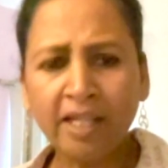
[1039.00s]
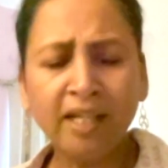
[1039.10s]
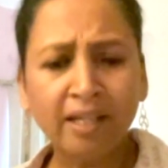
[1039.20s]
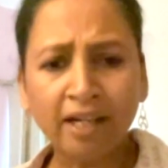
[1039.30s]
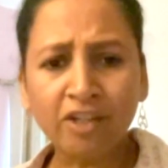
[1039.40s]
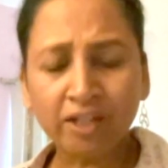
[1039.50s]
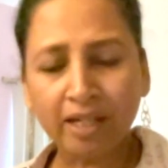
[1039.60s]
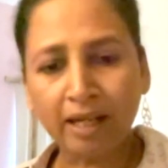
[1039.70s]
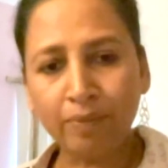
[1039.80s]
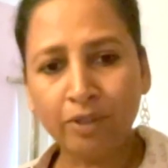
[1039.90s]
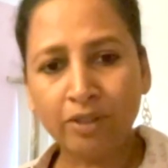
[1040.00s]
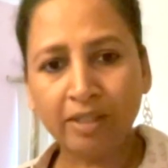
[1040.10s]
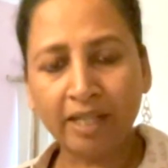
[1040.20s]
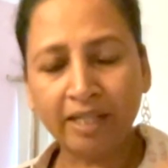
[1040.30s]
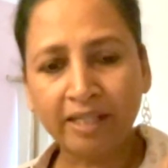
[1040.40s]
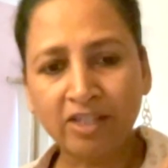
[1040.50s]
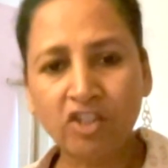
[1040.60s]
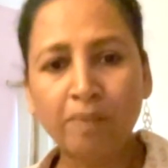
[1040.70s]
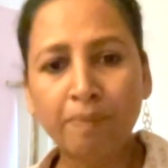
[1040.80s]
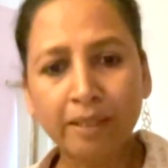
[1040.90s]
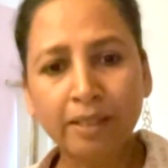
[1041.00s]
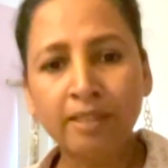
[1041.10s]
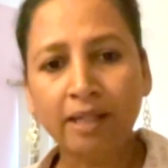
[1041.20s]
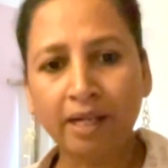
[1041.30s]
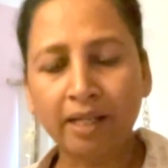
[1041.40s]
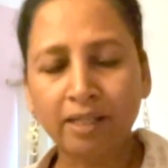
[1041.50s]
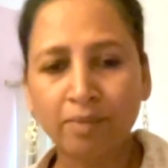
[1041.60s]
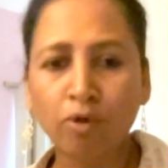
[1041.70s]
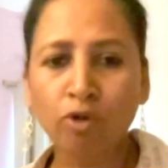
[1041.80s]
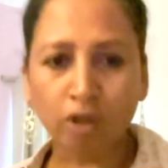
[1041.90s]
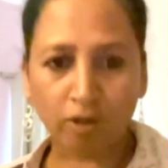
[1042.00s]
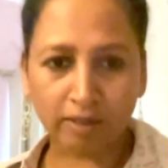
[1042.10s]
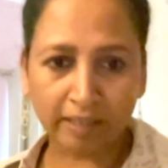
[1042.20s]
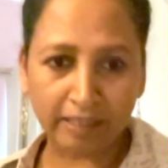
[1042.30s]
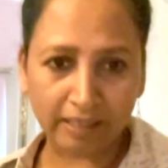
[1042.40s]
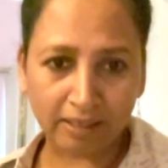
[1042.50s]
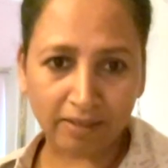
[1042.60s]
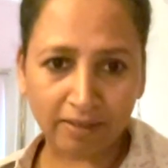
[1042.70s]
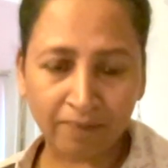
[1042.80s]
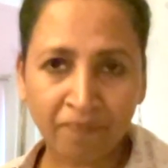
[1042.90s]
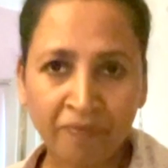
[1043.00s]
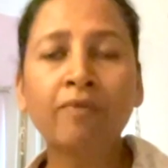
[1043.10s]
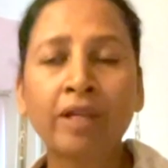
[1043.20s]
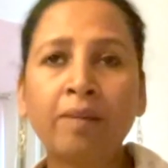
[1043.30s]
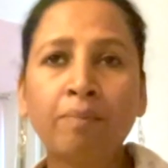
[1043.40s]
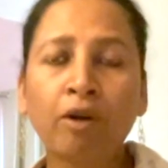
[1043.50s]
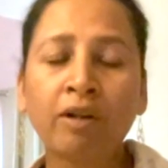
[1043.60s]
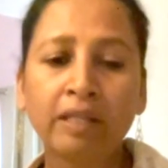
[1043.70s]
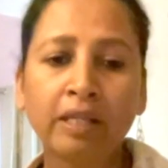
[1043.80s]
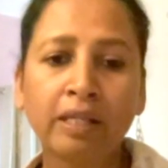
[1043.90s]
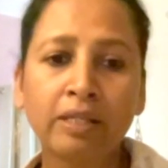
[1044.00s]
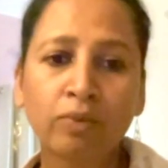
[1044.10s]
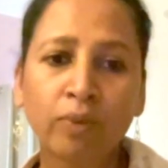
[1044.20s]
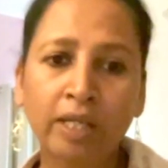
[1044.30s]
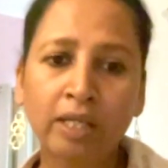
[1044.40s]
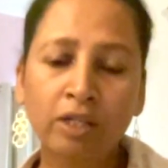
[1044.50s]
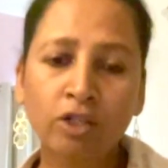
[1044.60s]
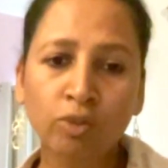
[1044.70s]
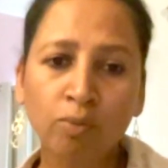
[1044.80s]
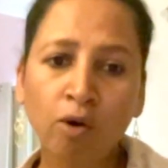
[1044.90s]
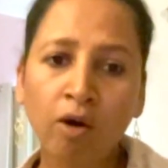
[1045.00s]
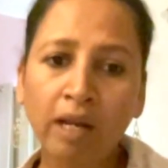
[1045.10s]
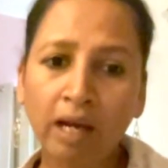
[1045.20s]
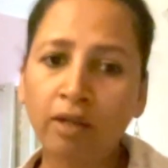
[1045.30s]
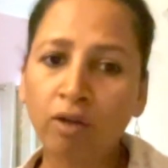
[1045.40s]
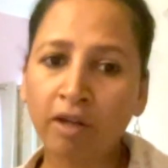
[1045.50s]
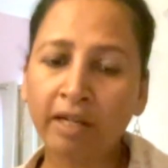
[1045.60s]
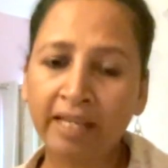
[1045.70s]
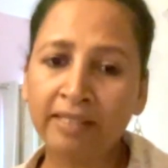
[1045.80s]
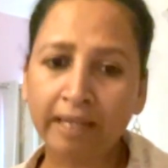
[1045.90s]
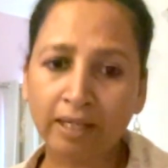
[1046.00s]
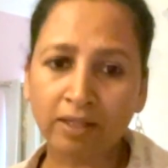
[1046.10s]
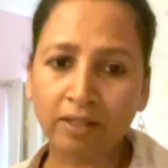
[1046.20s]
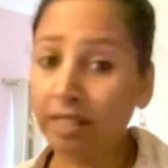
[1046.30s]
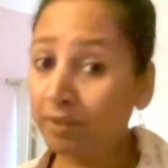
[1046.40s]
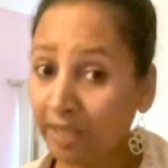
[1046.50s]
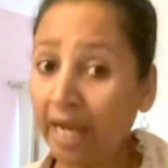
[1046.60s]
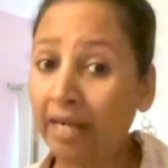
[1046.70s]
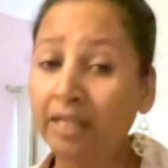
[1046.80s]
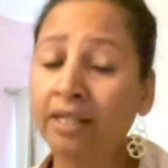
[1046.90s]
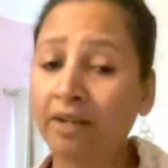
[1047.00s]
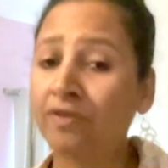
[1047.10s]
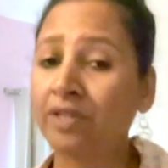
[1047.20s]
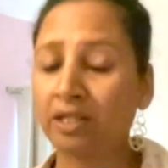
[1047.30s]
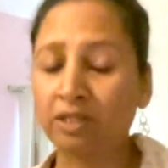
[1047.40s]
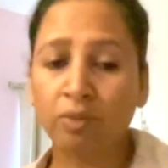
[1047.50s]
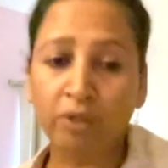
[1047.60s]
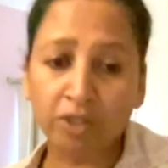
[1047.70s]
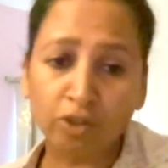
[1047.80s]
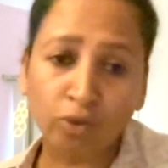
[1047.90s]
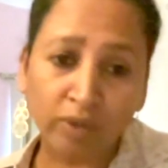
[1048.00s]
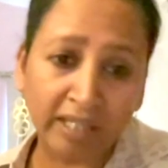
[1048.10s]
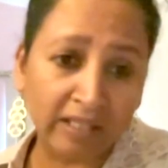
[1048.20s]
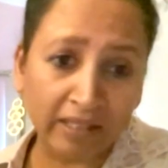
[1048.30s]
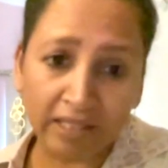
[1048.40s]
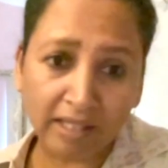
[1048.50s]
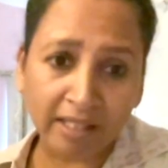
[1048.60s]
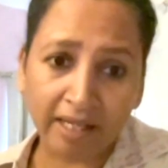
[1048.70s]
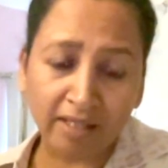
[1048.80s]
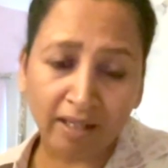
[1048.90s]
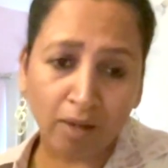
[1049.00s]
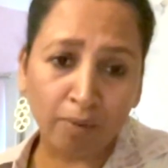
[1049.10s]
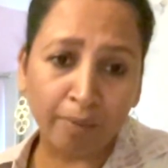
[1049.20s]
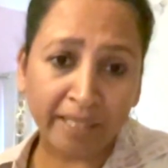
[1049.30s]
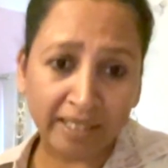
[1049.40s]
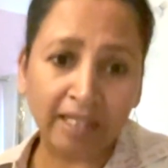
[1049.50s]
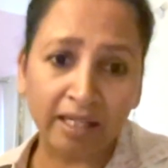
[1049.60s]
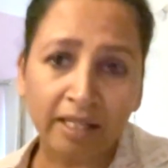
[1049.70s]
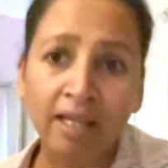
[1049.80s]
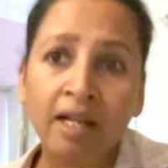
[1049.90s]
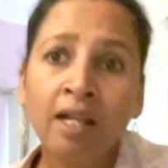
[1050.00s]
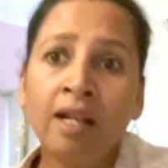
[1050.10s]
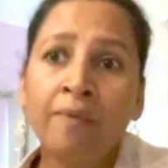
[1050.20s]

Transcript: in a nutshell, I would say that the cheaper the dye, the more toxic it is. One very important thing is when small unorganized sector, even handicraft sector, which is using synthetic dye now, basically